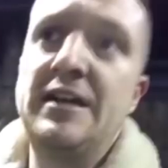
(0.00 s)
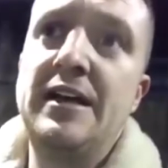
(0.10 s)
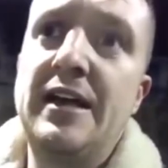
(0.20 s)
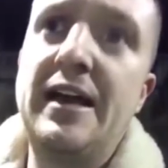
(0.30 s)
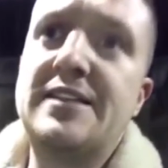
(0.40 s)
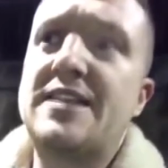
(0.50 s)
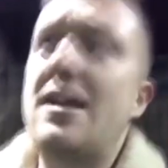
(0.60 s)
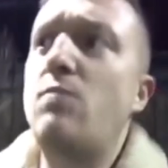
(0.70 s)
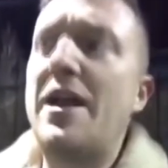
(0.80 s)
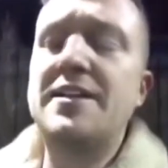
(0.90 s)
is they
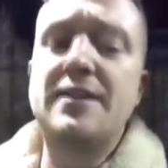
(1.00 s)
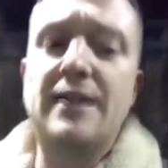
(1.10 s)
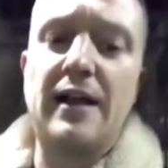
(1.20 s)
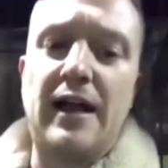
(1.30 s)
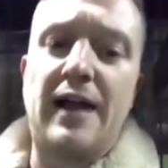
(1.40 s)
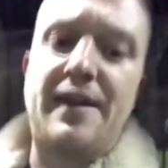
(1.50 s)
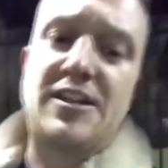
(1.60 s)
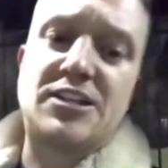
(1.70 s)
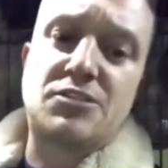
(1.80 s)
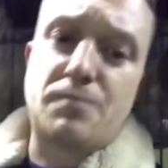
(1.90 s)
went and they
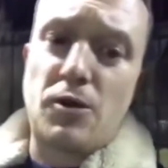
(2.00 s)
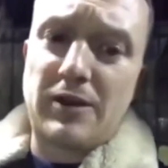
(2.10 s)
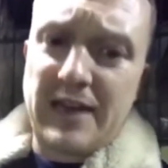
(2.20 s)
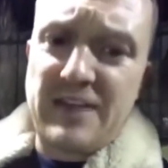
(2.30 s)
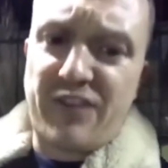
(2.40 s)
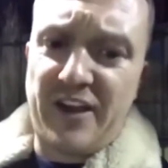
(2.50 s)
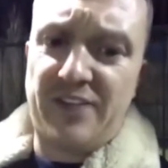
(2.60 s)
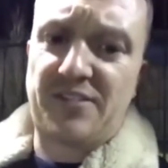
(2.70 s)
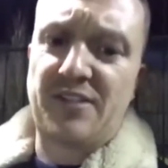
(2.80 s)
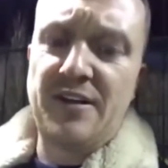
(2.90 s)
distributed
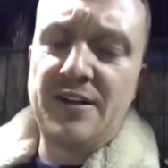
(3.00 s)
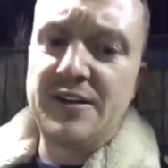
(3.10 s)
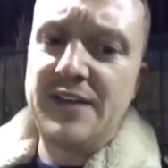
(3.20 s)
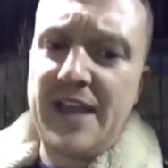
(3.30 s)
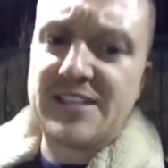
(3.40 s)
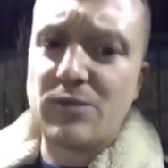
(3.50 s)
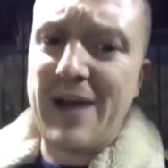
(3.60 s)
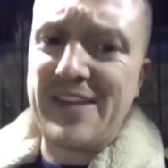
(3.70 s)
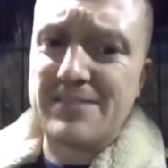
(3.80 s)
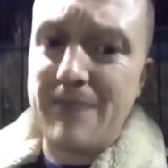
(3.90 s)
leaflets near to where
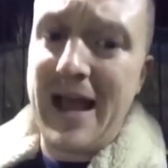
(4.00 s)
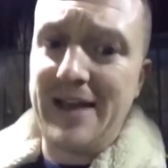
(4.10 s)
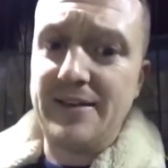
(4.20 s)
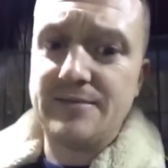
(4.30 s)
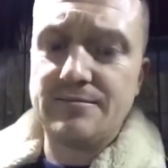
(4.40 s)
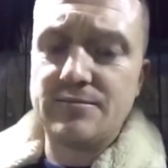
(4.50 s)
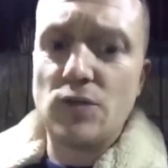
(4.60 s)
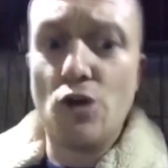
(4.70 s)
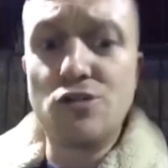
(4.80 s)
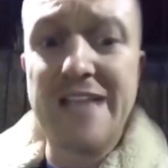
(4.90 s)
this man,
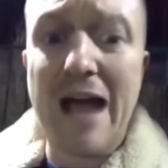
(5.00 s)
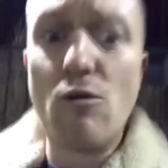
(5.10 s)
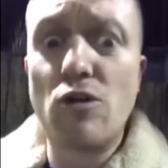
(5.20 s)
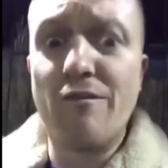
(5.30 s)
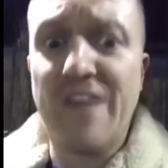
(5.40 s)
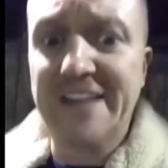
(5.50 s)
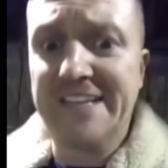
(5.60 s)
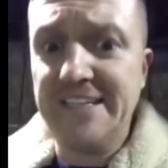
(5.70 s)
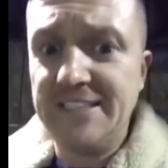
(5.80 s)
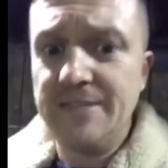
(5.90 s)
who's now
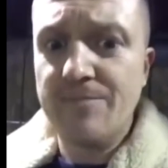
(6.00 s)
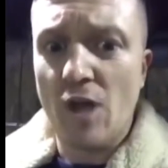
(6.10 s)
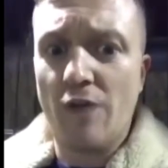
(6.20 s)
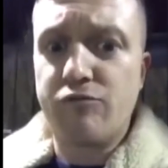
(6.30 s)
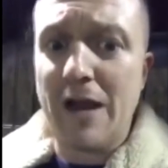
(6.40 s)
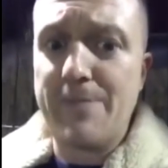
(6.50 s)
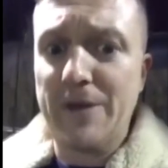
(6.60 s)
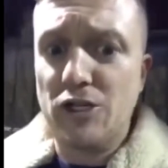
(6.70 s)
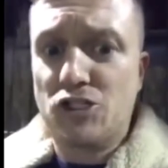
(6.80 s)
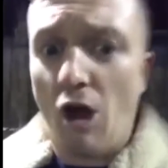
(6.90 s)
convicted of raping
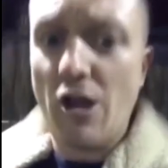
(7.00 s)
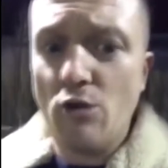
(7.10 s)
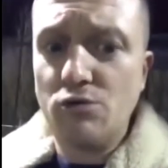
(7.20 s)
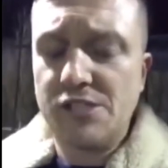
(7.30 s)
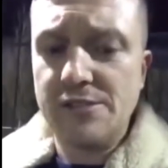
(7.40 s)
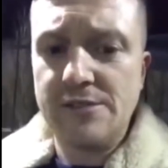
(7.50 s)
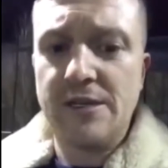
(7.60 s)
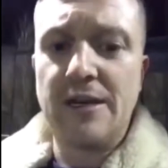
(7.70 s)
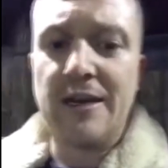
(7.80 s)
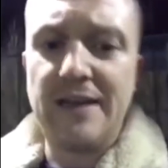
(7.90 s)
a child,
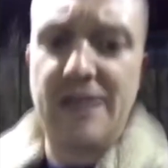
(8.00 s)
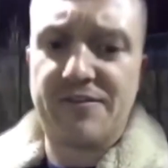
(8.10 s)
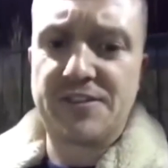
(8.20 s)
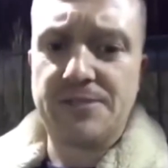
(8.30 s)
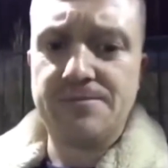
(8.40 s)
lived,